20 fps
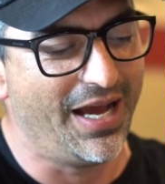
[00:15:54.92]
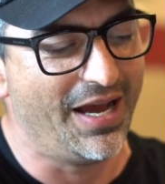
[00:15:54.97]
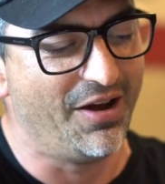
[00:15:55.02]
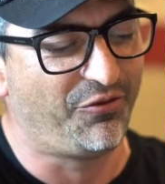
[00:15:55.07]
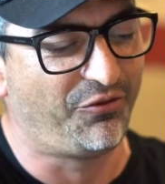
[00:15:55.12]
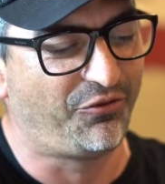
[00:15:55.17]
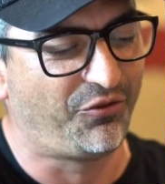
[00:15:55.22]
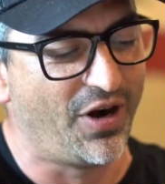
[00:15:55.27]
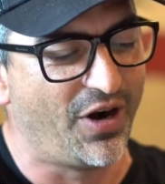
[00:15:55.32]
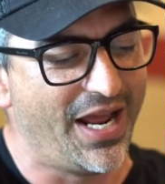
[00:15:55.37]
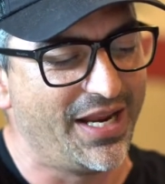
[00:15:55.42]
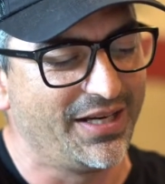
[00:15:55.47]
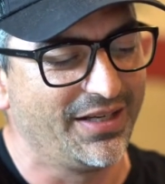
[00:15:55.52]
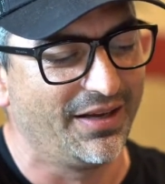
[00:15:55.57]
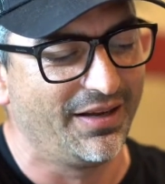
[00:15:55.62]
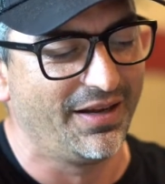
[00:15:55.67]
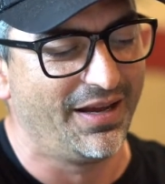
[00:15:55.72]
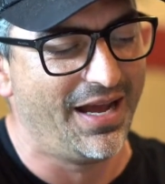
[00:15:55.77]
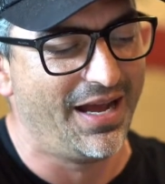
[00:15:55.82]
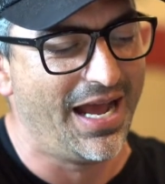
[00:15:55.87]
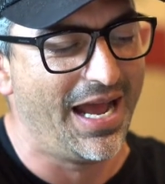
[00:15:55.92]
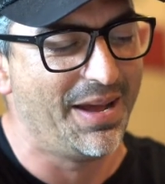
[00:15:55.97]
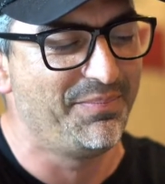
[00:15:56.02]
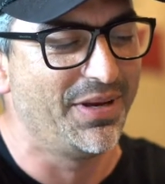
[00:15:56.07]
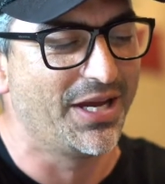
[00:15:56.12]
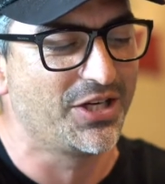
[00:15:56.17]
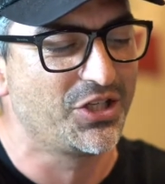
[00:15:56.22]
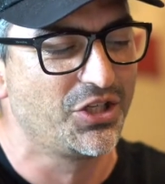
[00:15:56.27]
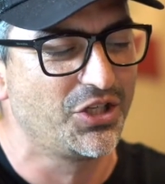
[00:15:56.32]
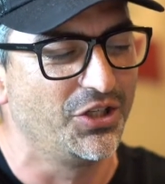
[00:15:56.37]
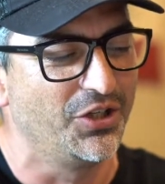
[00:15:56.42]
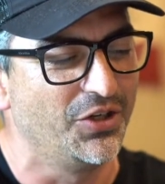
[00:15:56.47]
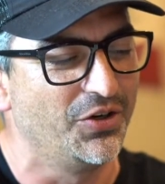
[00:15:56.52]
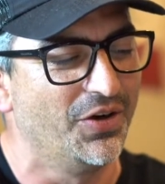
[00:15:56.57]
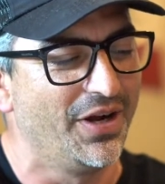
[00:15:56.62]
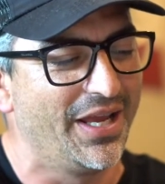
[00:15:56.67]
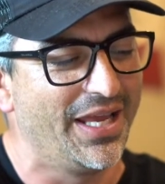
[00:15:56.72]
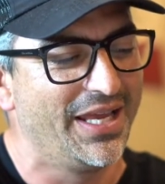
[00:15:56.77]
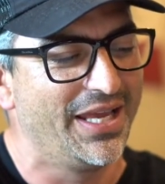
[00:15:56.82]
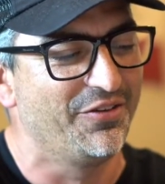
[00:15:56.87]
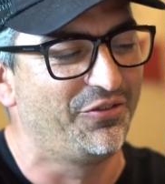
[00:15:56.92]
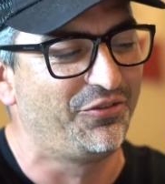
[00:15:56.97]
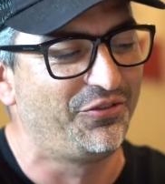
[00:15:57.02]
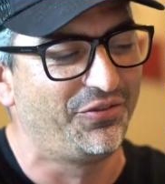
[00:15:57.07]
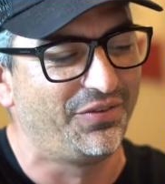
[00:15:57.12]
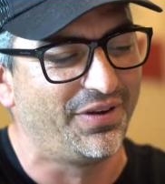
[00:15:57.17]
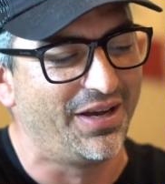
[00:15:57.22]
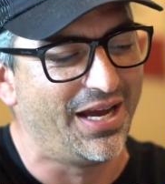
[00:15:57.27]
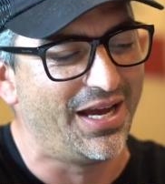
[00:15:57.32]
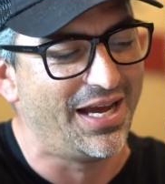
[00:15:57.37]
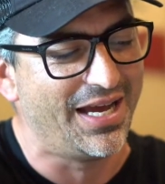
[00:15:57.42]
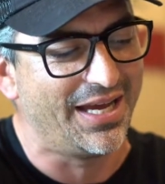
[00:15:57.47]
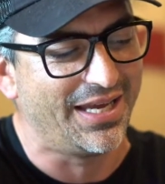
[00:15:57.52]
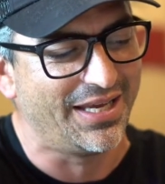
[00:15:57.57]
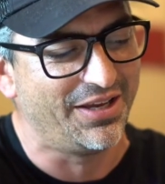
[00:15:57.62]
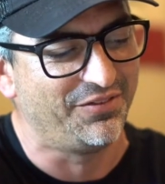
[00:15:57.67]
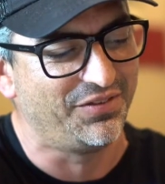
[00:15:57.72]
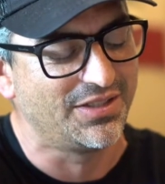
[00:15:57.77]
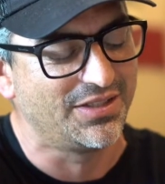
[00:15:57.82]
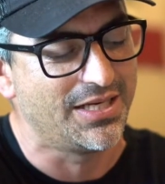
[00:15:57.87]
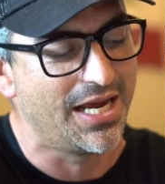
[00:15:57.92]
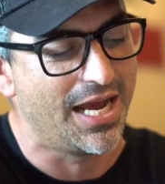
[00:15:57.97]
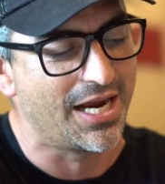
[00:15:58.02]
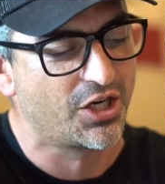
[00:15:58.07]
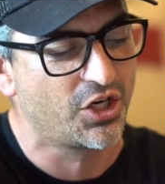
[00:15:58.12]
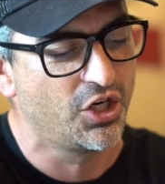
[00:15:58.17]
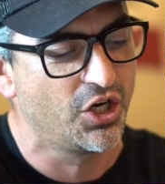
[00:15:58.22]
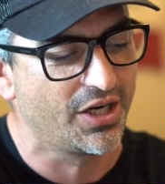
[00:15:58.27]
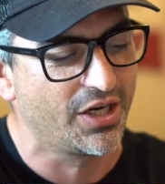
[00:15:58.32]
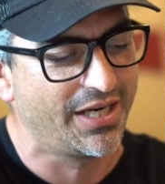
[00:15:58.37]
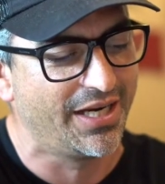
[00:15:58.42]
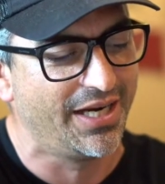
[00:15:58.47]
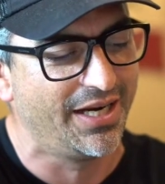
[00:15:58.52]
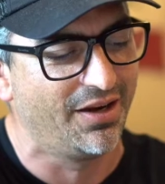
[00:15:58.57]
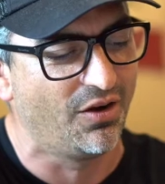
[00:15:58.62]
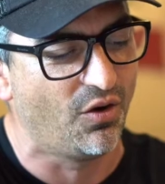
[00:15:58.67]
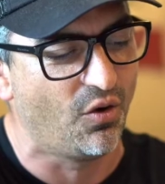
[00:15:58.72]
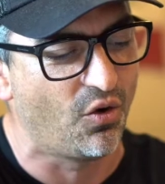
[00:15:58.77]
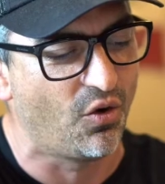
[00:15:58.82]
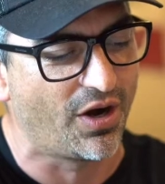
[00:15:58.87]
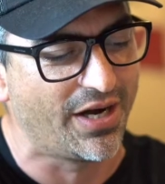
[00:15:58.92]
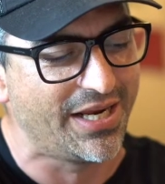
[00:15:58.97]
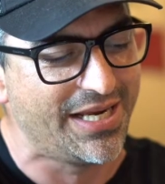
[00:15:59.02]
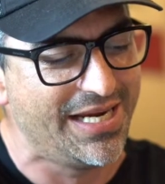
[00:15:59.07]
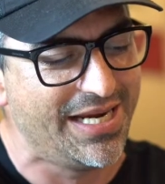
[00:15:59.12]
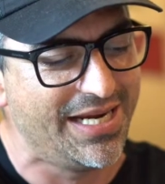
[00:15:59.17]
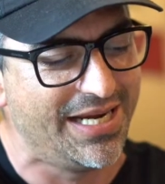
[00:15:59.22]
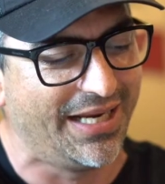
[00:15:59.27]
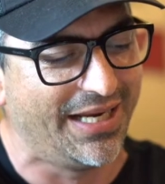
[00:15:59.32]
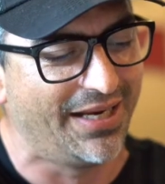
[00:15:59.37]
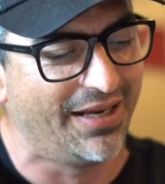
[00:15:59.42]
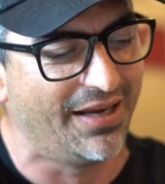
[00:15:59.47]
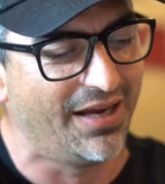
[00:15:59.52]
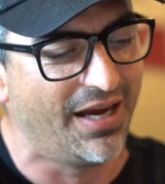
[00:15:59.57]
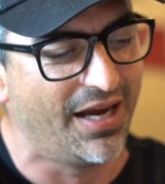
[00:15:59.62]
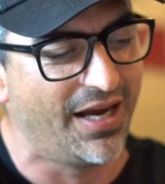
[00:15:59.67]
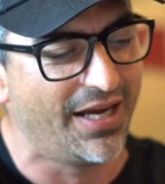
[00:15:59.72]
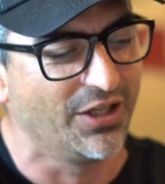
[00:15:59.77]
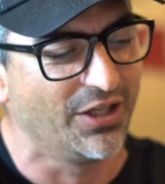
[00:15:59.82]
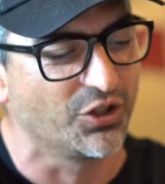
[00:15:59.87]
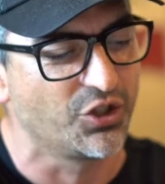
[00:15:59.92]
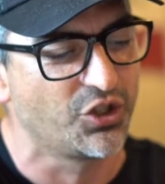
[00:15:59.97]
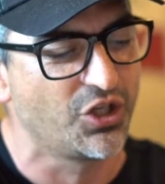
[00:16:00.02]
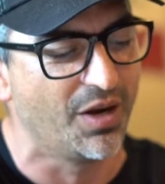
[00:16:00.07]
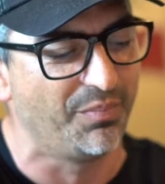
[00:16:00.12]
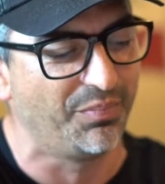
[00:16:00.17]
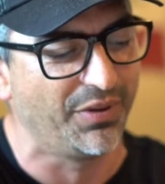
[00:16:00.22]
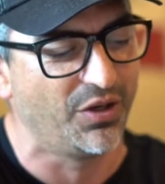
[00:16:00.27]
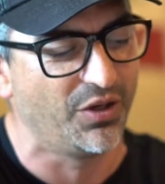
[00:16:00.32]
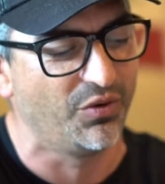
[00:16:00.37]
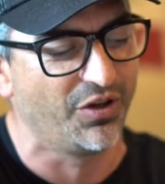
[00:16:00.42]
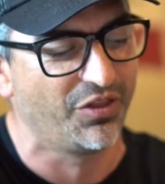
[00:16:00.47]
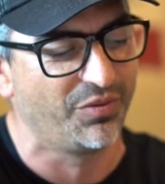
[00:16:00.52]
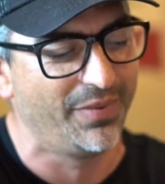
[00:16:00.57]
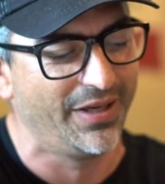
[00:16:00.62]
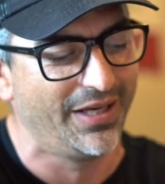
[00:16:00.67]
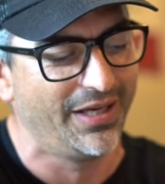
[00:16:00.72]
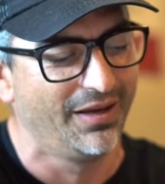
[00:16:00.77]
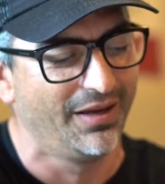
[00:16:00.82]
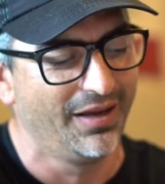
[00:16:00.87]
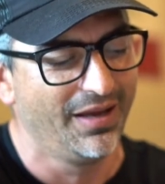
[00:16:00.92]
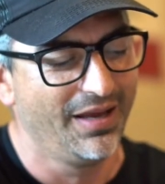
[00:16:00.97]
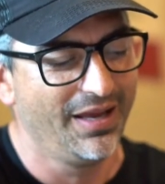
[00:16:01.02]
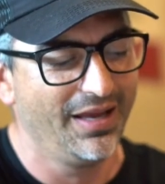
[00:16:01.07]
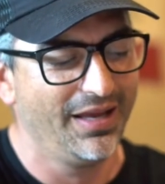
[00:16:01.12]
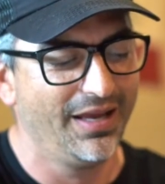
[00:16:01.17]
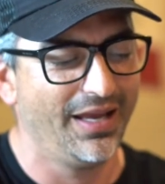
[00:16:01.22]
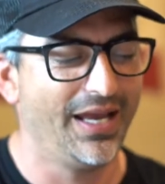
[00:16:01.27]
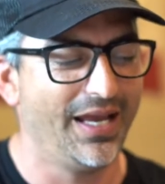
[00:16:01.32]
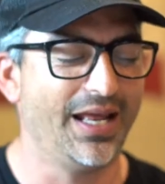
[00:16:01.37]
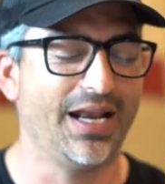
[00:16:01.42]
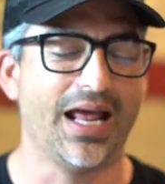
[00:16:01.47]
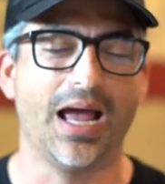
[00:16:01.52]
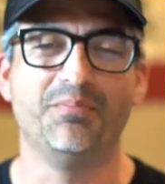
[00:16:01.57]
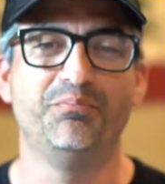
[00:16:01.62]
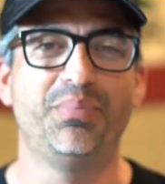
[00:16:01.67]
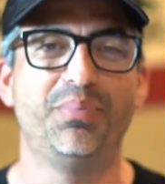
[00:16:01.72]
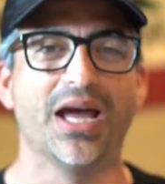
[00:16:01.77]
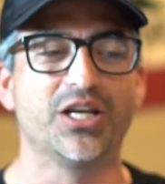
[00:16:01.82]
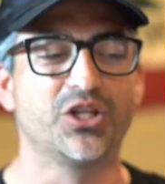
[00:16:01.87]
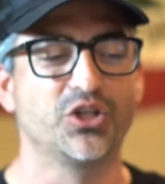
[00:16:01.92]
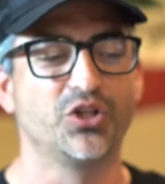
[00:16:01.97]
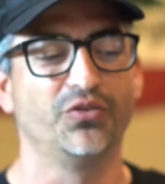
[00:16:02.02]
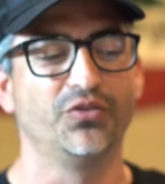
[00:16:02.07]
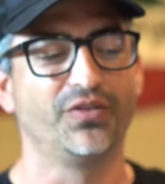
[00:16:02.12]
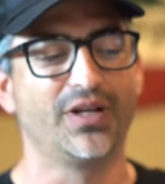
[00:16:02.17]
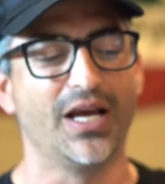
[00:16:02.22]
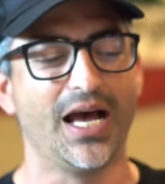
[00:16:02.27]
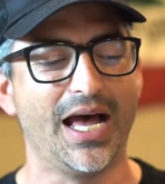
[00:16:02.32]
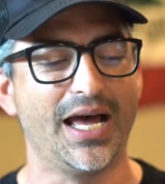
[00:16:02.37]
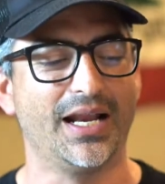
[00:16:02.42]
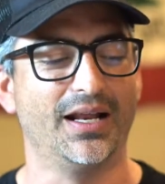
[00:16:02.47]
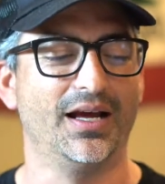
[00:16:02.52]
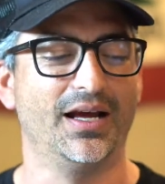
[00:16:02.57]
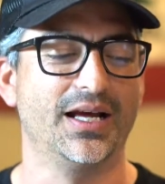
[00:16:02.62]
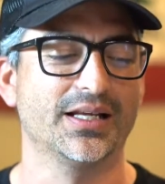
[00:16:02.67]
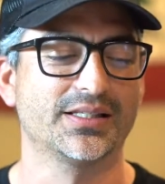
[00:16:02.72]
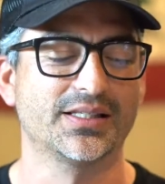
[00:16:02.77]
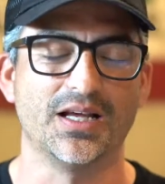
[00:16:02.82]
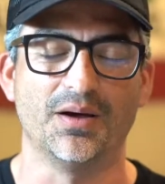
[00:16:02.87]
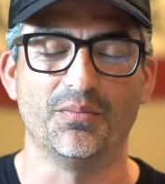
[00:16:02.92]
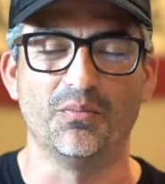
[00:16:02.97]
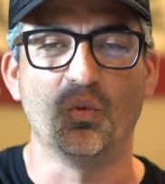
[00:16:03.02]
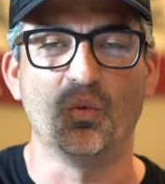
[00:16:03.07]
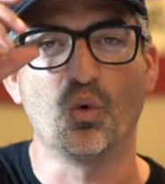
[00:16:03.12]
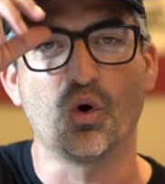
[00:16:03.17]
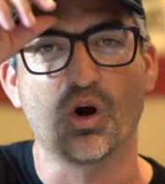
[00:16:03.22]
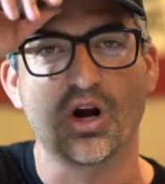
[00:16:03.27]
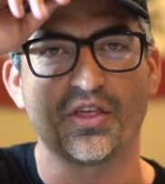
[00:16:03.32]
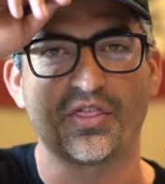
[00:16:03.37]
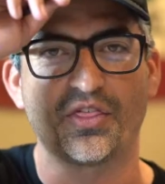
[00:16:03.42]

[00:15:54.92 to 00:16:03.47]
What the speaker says: friend. I bet you if he's not cooking or eating, he'll jump in with me. And I bet you've got something worth